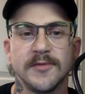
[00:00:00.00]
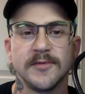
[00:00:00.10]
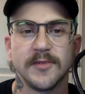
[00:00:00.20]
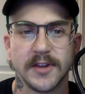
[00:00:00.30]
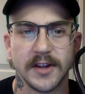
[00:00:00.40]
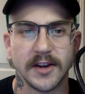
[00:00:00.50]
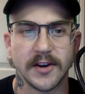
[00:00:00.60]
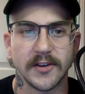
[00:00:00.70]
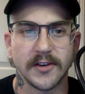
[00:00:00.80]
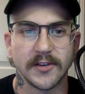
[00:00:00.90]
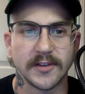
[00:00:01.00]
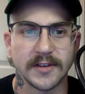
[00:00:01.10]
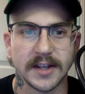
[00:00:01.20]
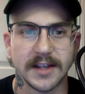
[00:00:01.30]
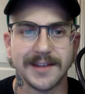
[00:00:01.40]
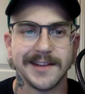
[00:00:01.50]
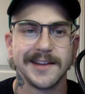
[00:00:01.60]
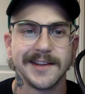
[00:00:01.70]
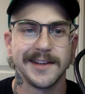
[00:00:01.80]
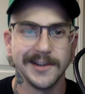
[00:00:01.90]
They all
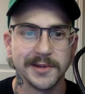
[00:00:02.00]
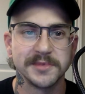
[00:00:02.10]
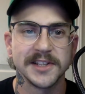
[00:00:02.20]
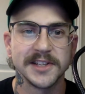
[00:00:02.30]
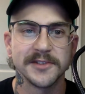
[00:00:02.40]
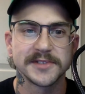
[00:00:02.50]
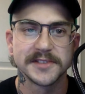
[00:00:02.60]
killed themselves.